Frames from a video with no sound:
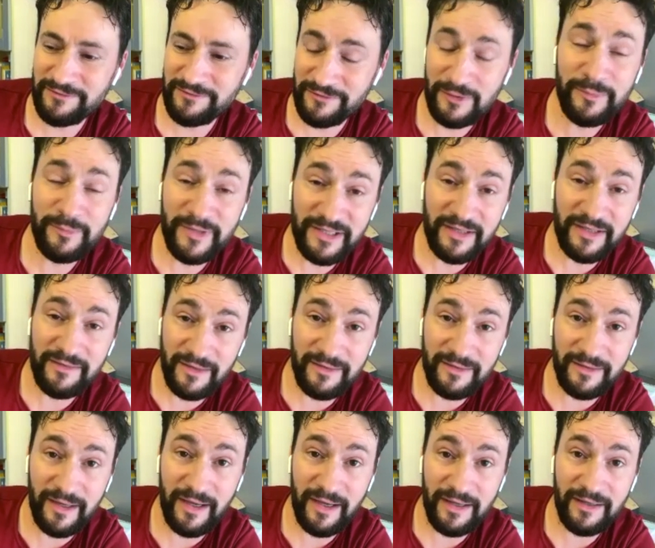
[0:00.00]
filmmaking that
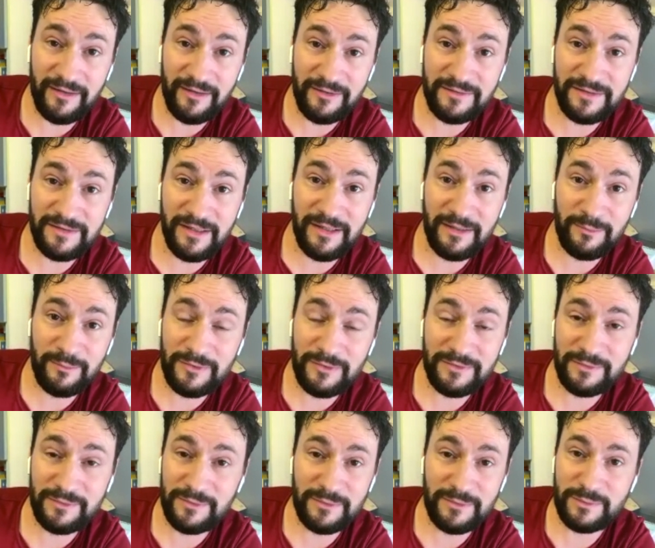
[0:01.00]
they had at the time,
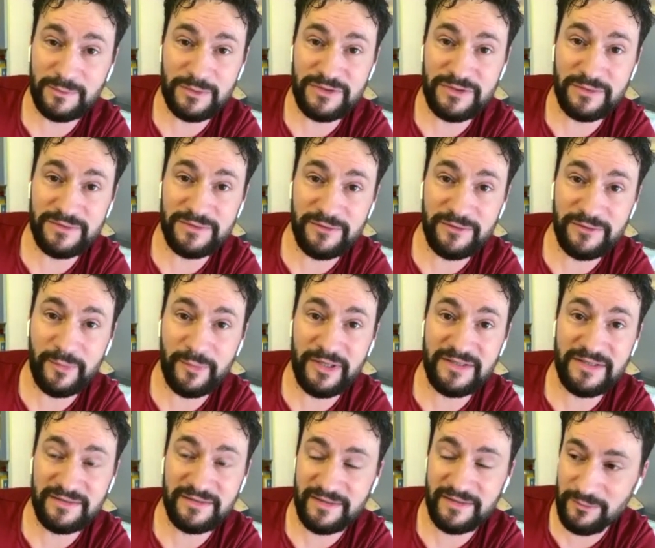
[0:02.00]
it was also
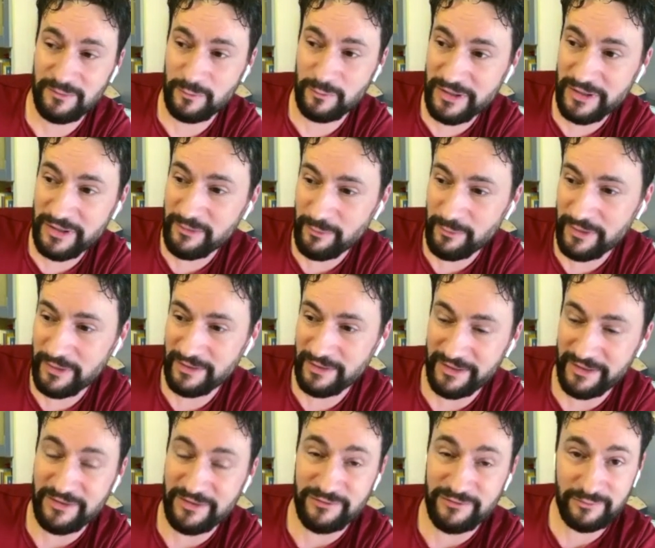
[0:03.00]
amazing. They really went
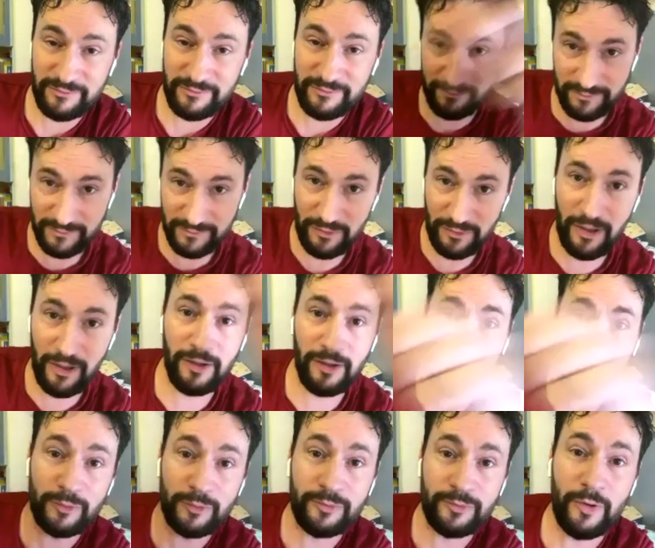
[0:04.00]
like into, you know,
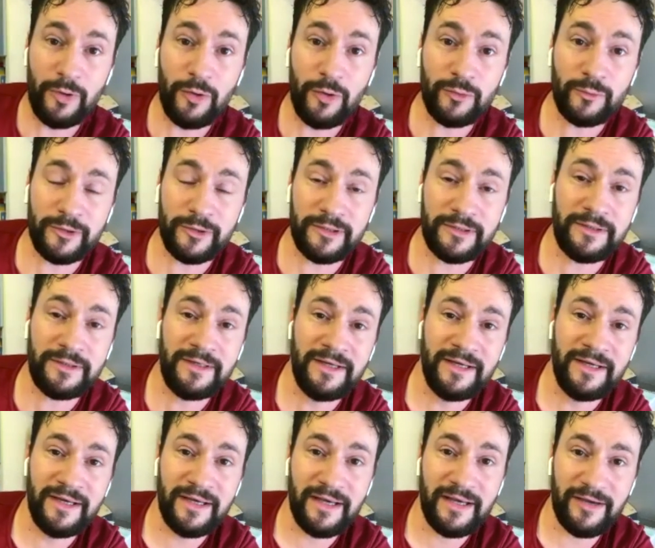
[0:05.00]
Hollywood mode where
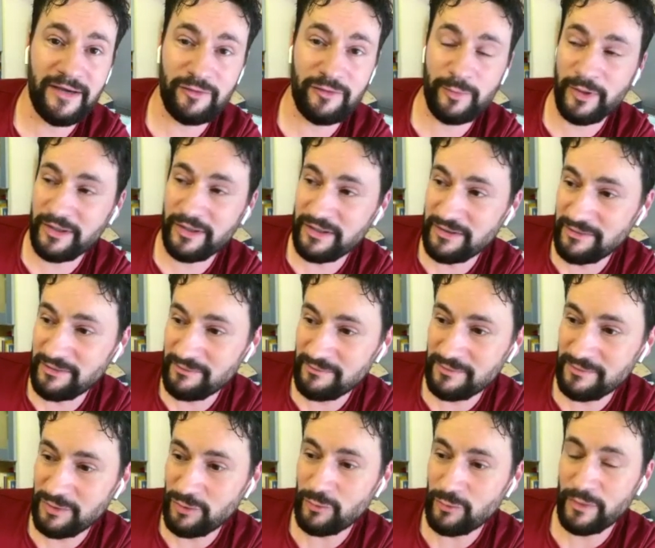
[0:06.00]
everybody
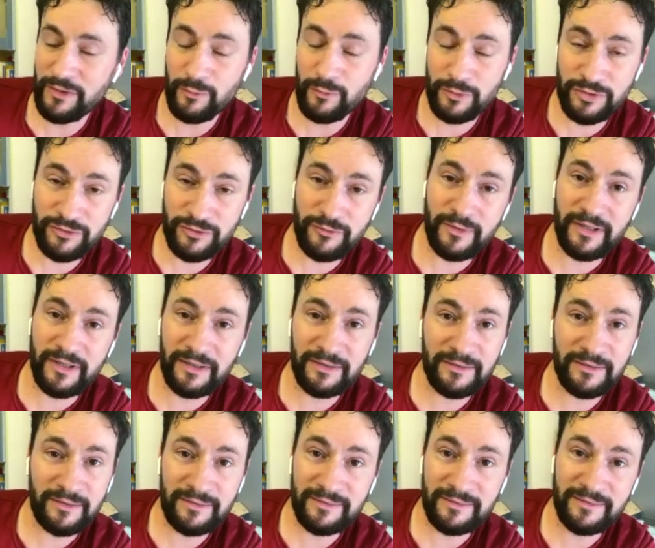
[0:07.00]
knew what they were
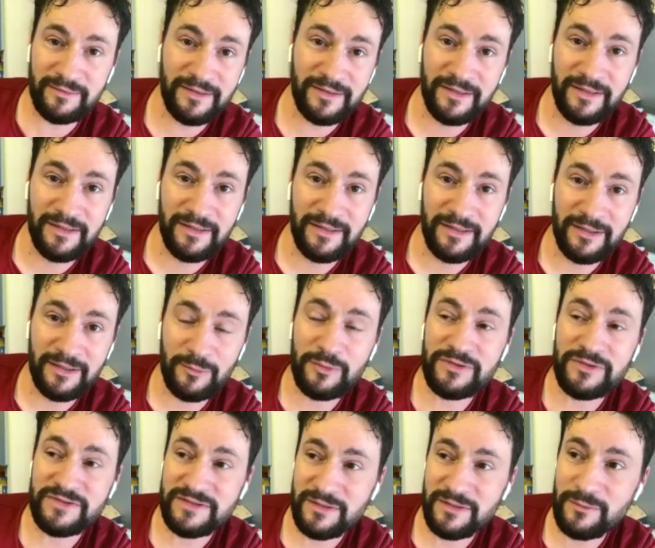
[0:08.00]
doing, and it
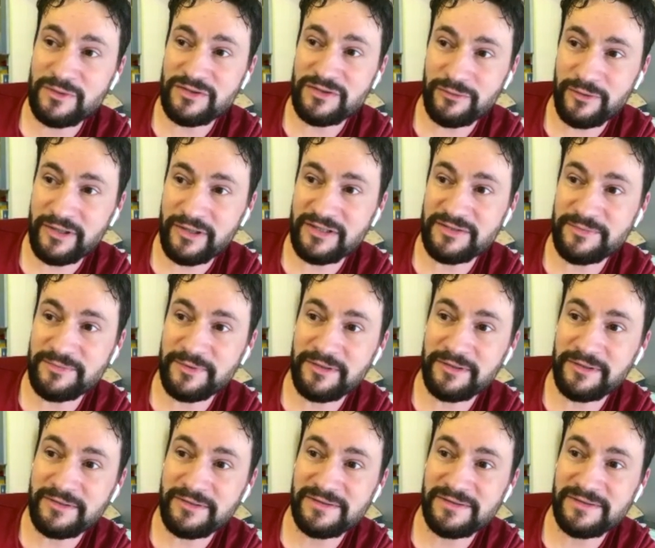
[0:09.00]
was a great
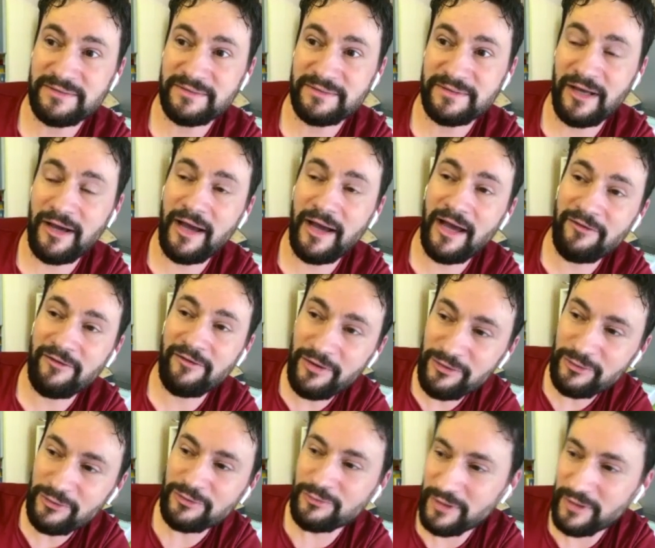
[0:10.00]
experience. Now I have
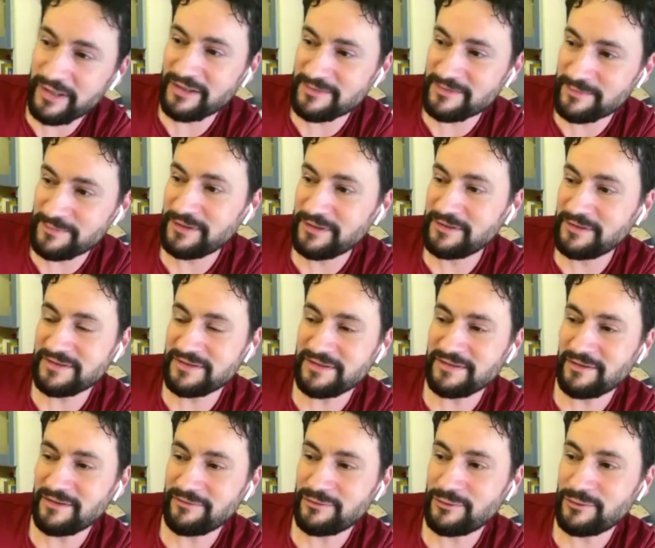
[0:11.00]
other great
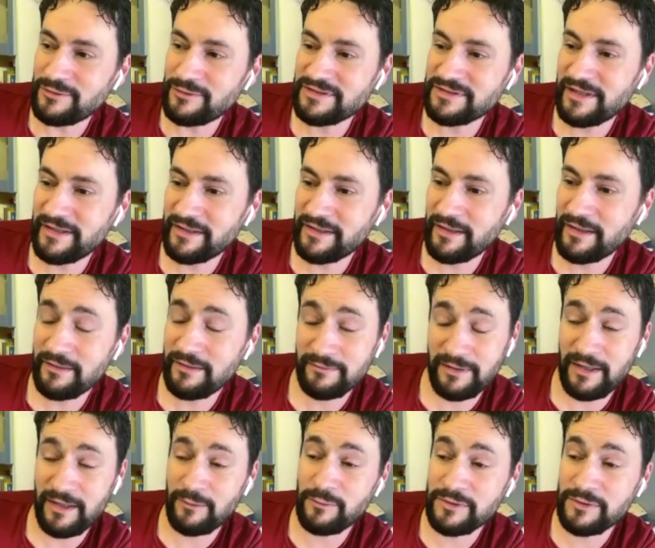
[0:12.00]
experiences, of course. Like
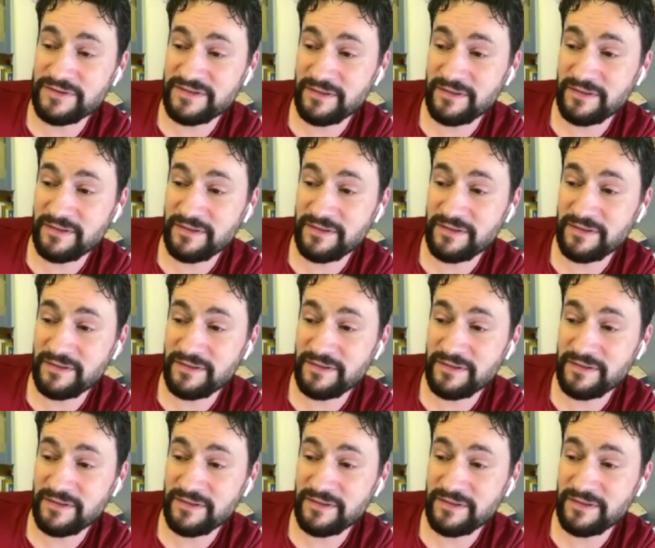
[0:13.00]
I was